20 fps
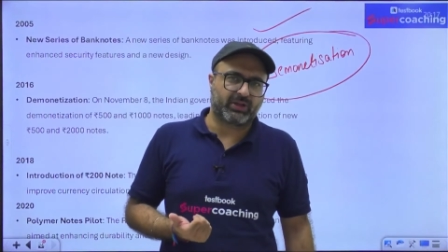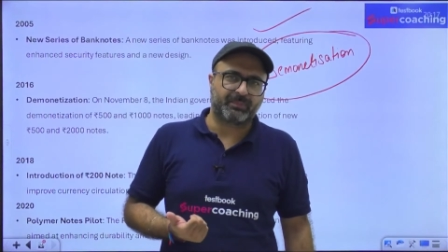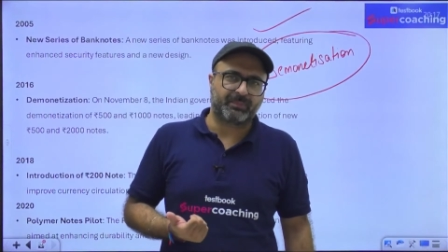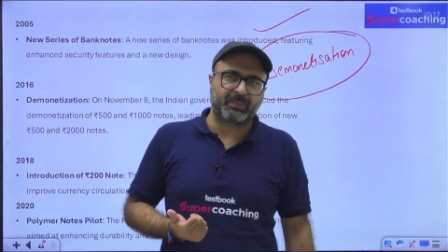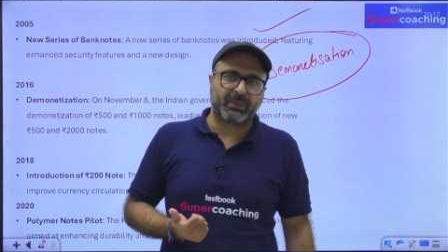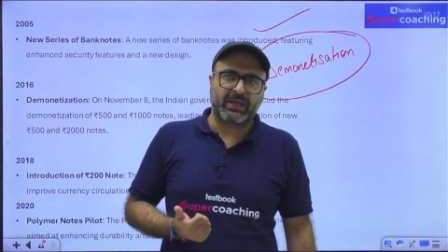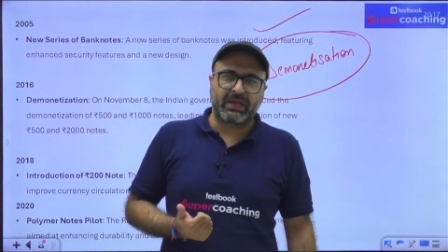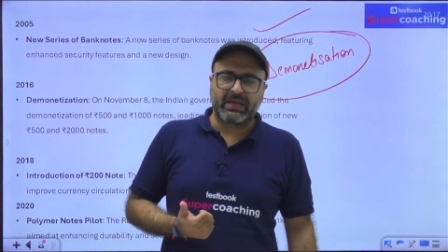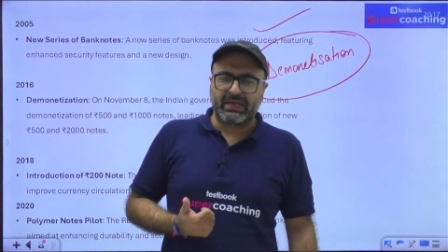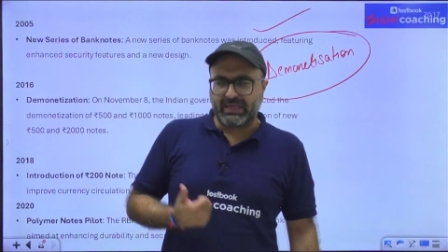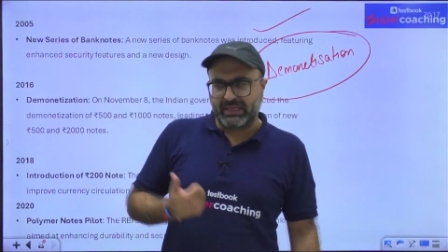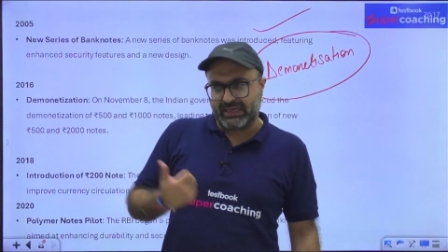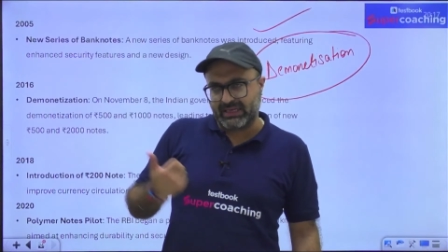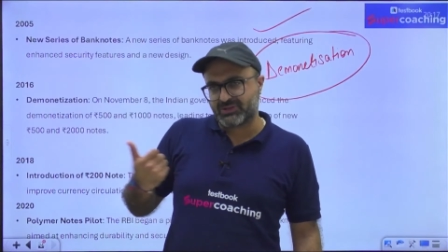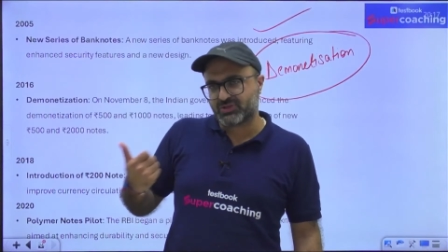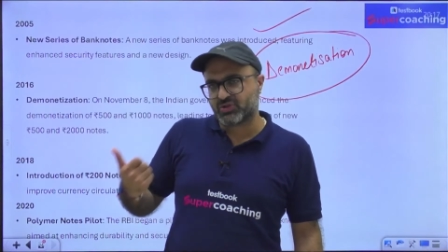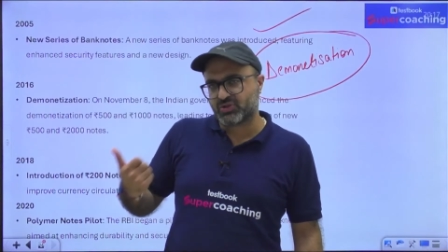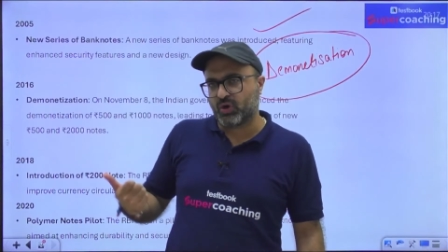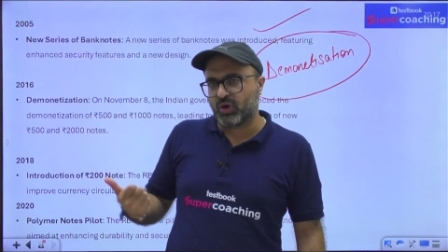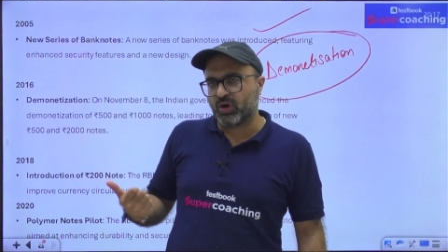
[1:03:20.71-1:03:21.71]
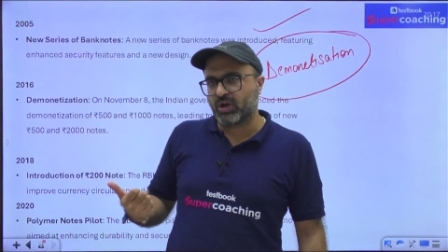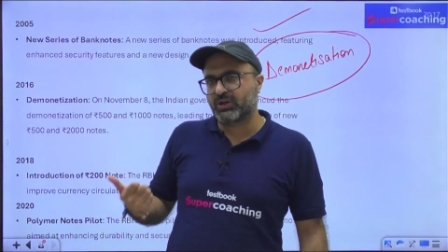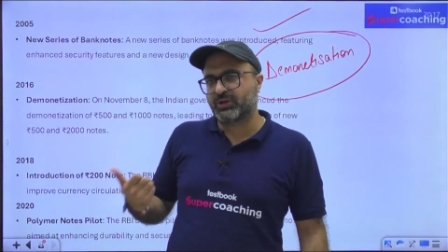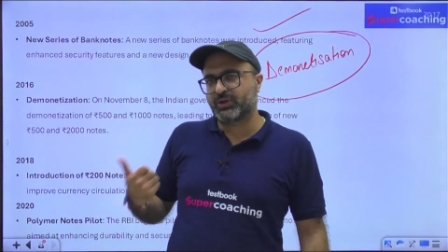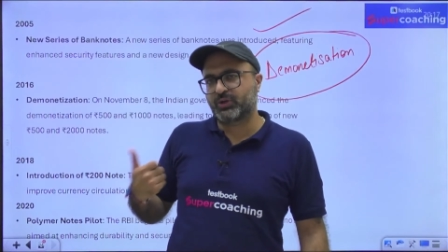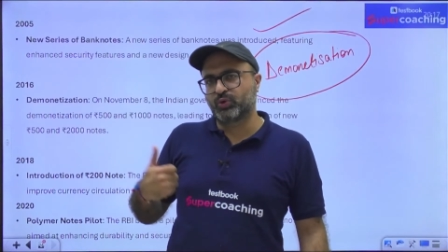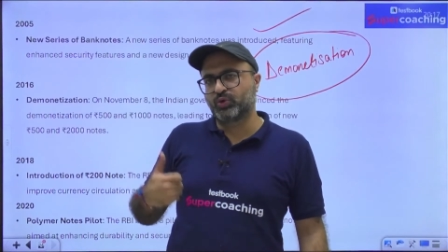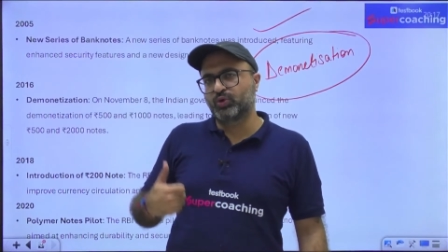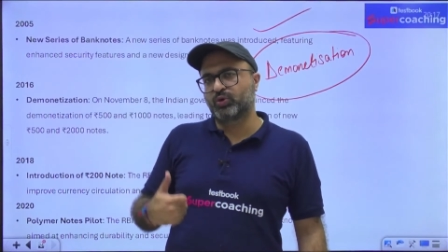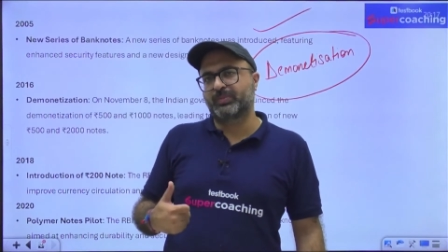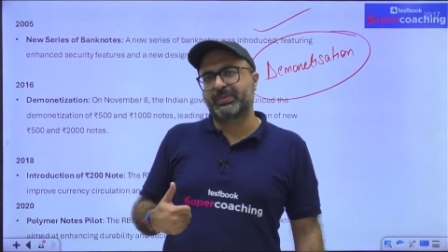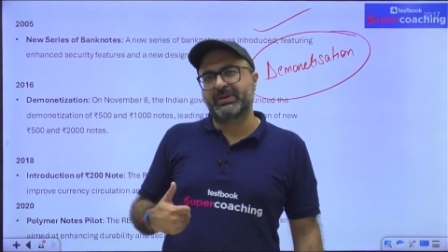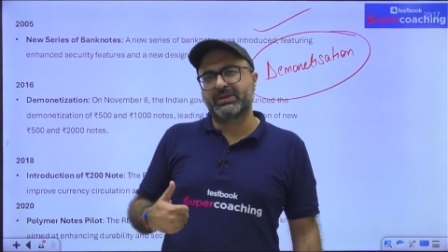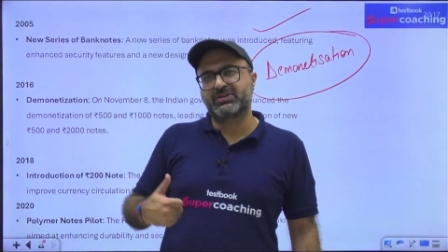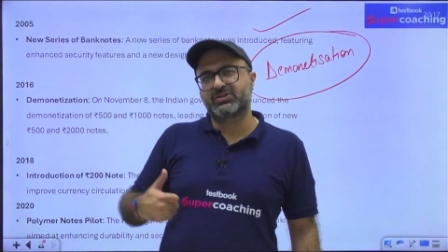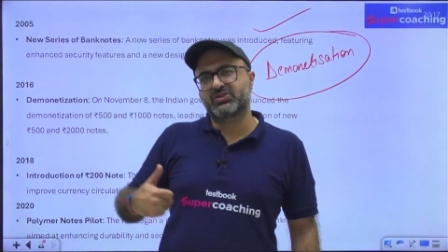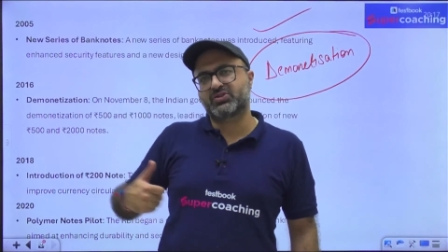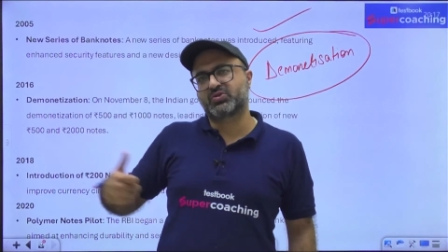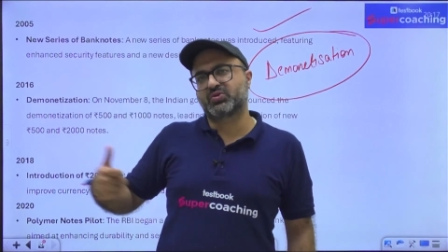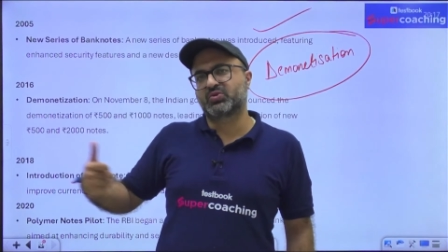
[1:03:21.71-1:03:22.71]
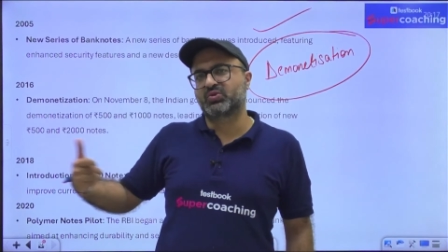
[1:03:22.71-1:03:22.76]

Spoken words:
Rest all 2 rupees to